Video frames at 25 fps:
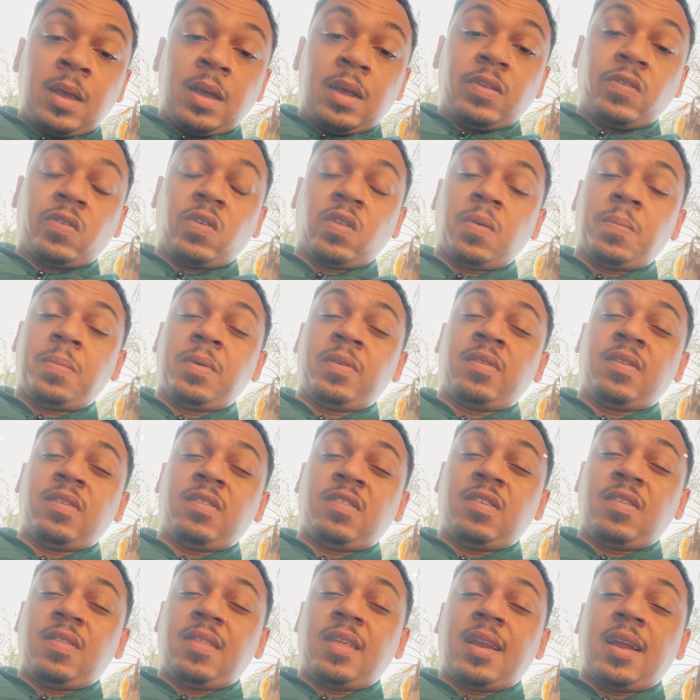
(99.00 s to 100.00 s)
So the
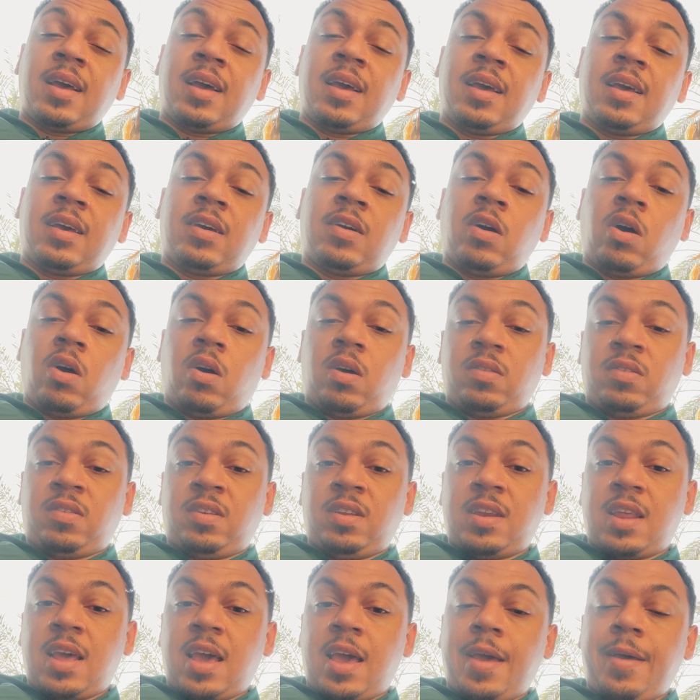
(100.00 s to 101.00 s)
position that I caught
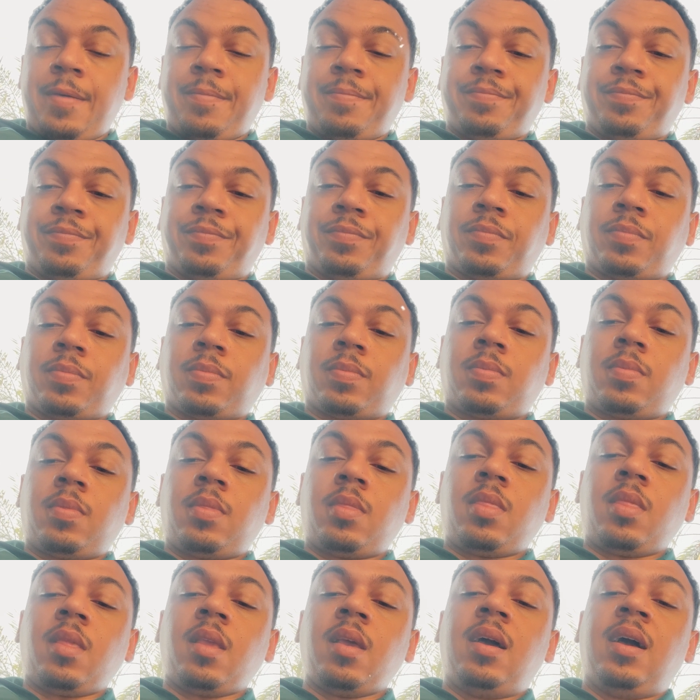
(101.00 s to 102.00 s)
today,
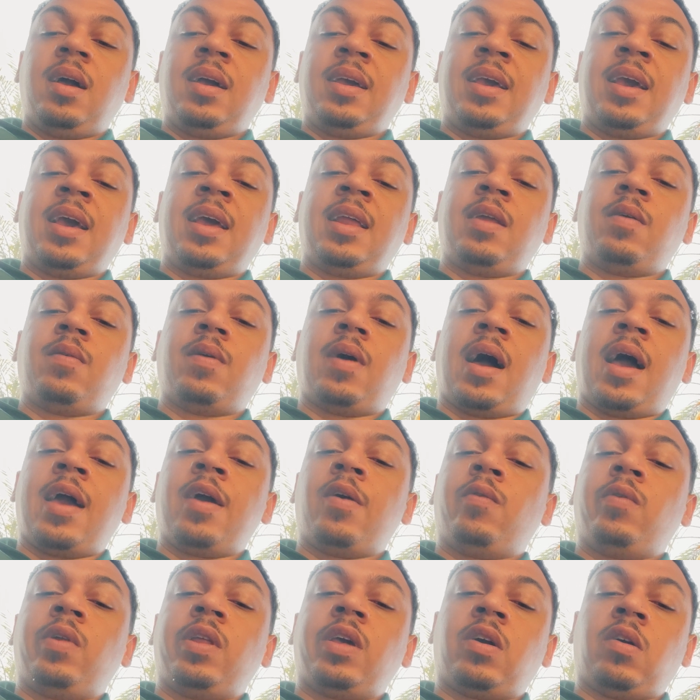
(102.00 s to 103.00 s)
again, I
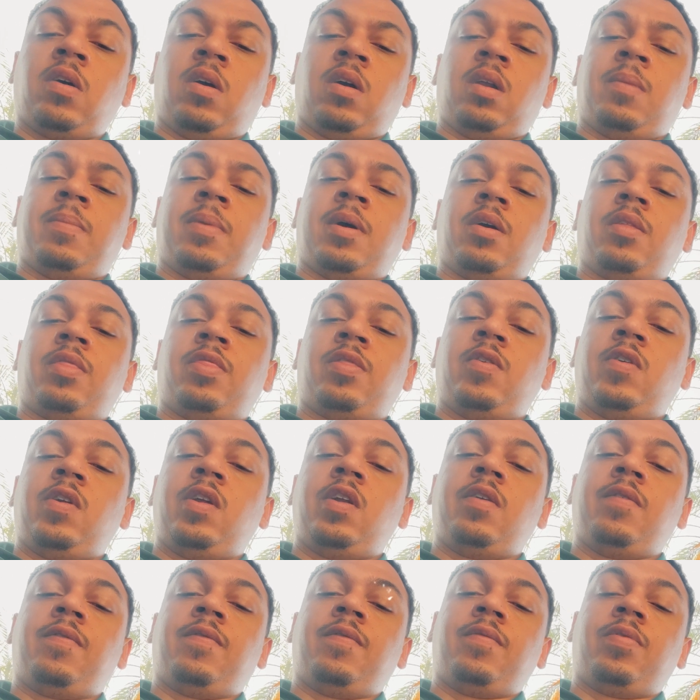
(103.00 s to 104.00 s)
only caught about 30
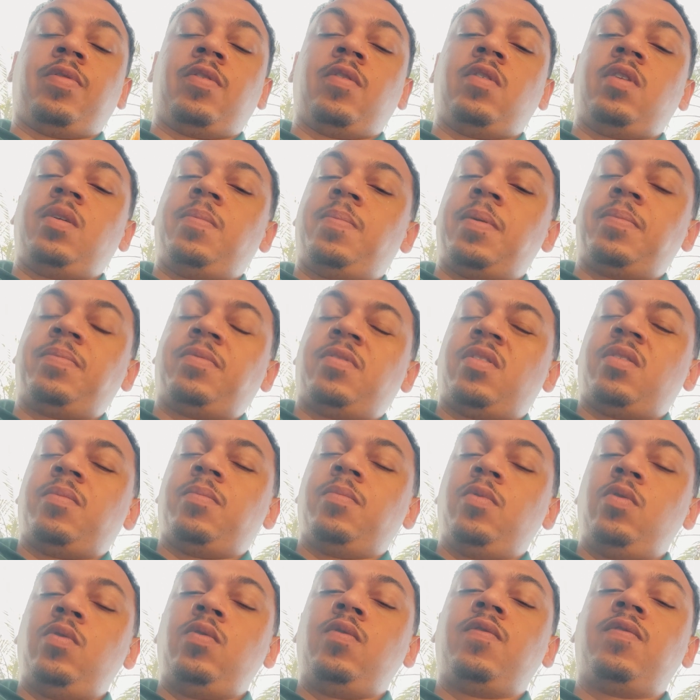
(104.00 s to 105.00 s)
to 30 pips of the
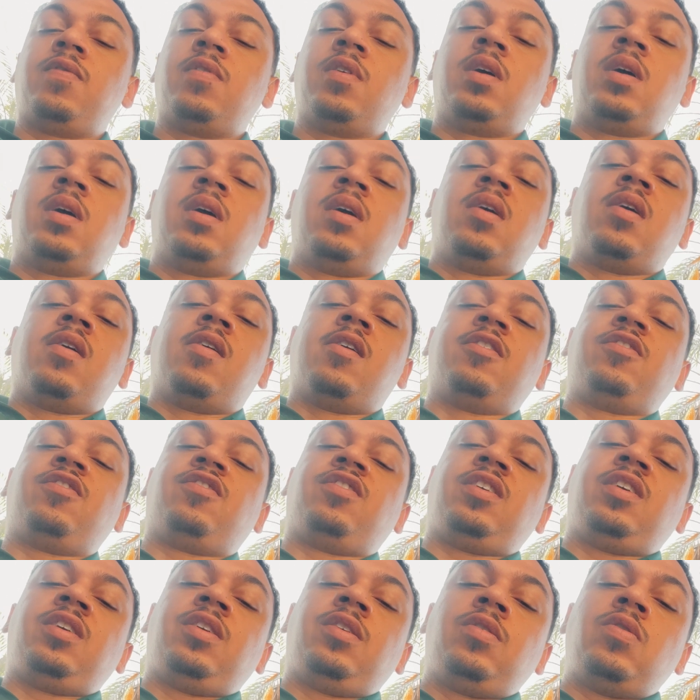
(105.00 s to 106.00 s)
move on
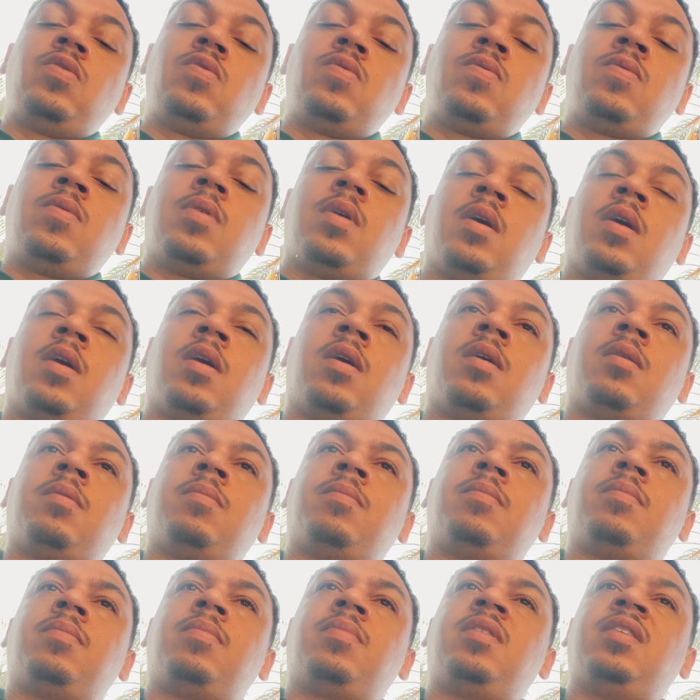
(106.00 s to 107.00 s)
GU.
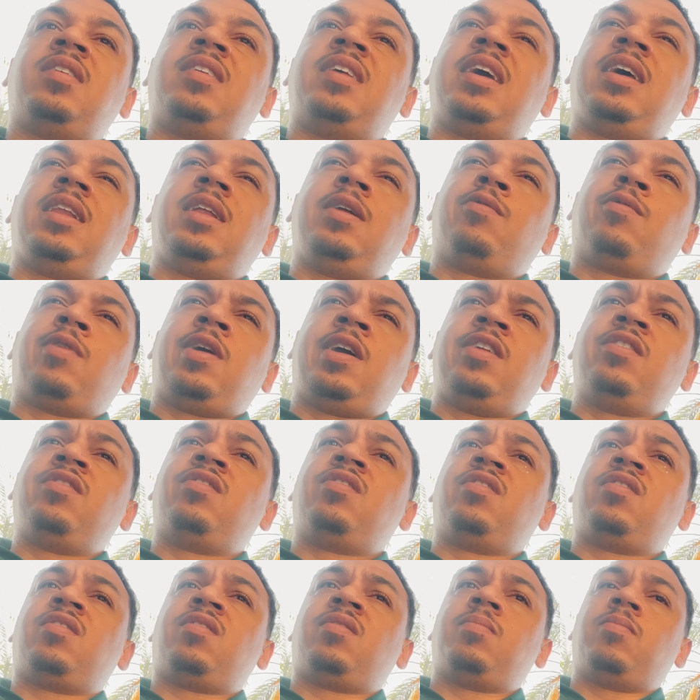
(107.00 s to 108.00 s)
The daily range
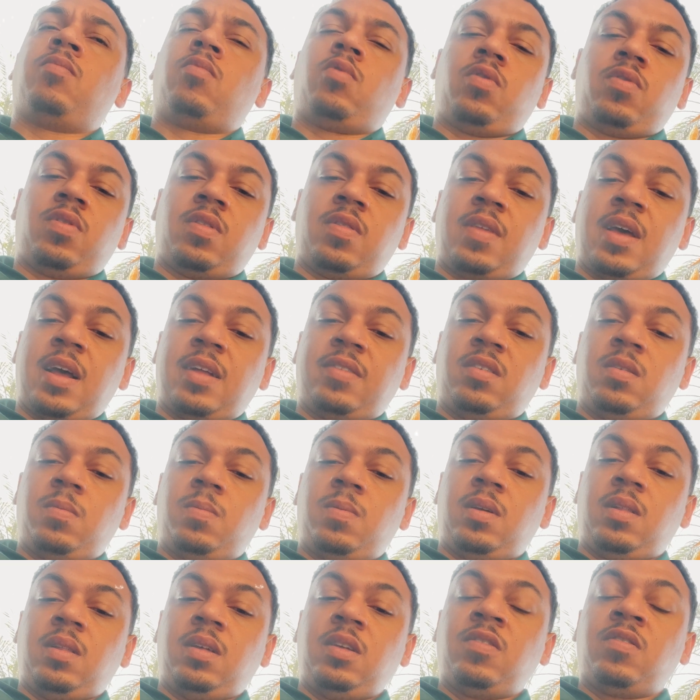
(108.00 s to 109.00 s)
is more than that
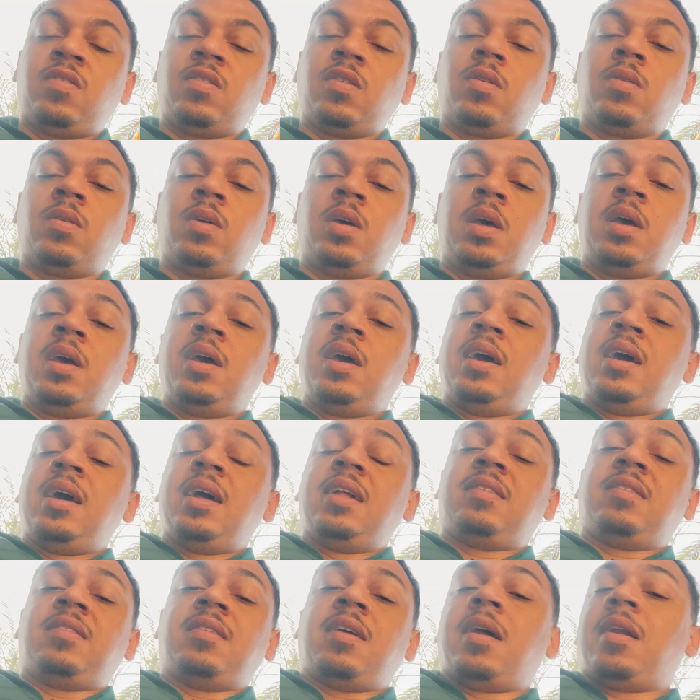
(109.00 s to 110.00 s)
typically, so
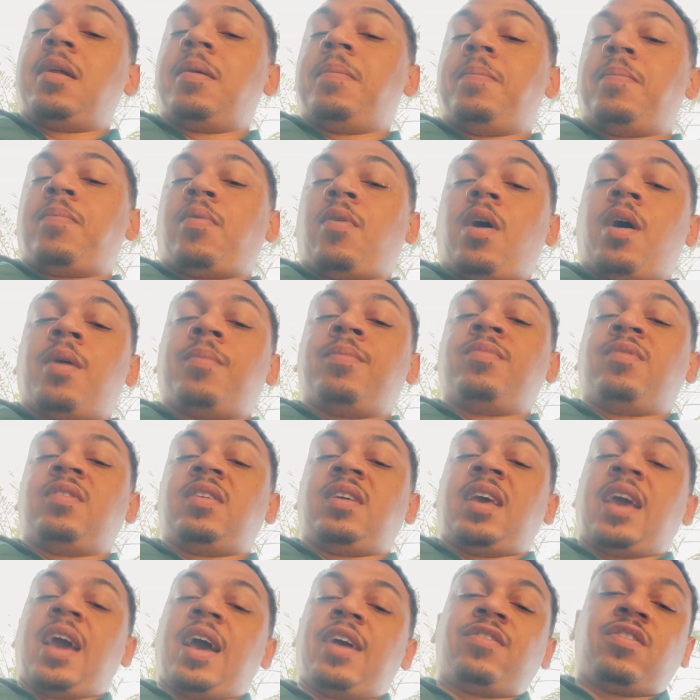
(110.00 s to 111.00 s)
it's not a problem to
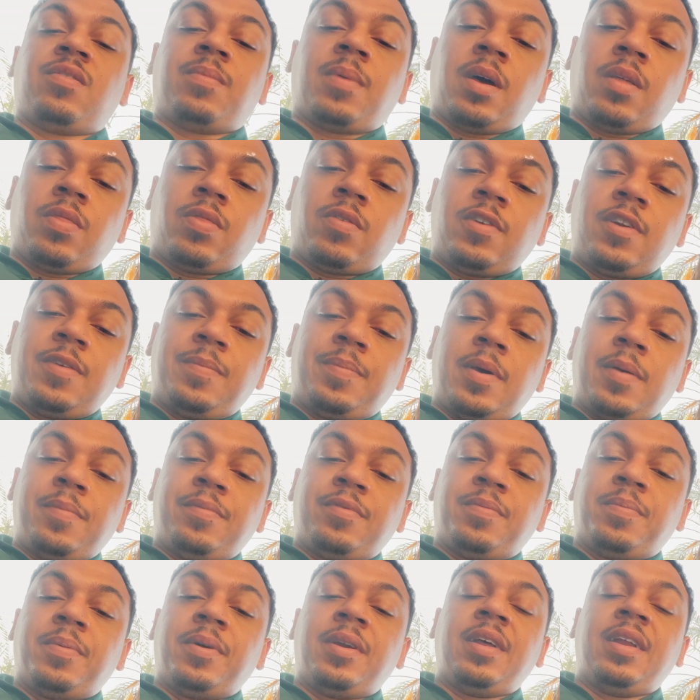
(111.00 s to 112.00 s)
catch about 30 pips,
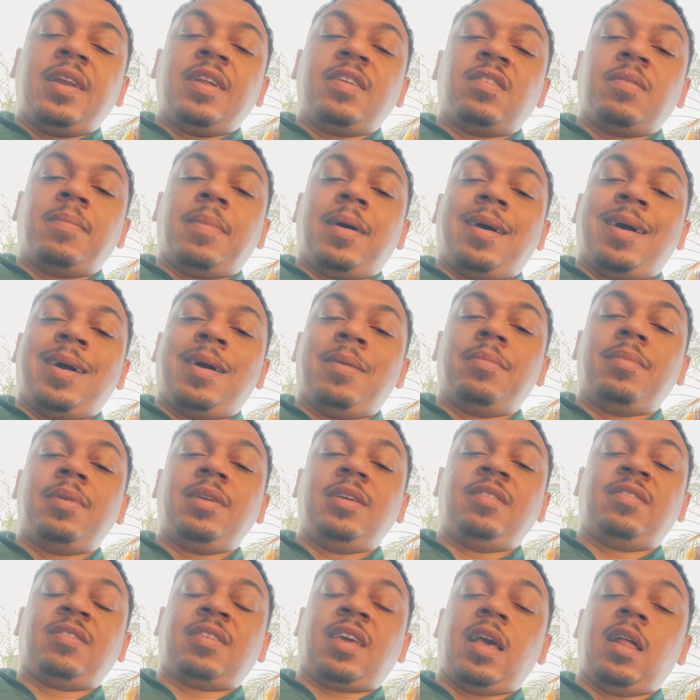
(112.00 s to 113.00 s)
but it is about how many
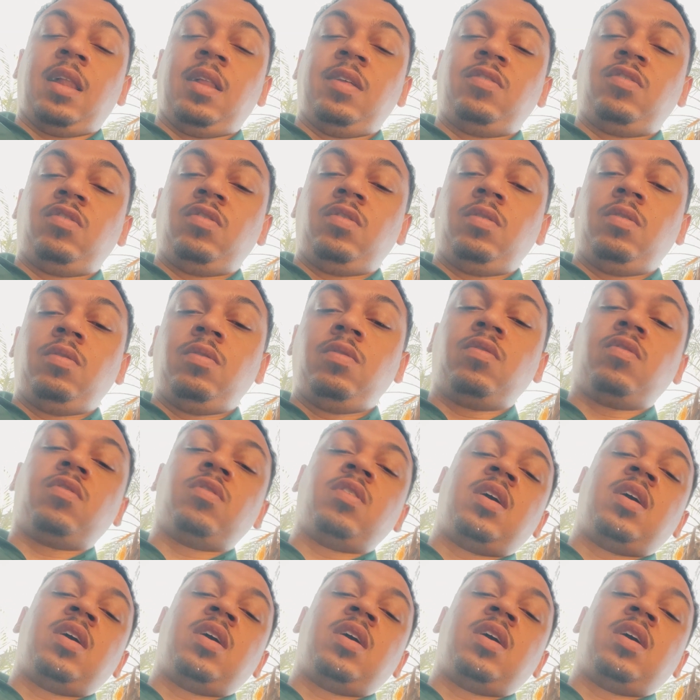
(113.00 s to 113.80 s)
scale-ins you use.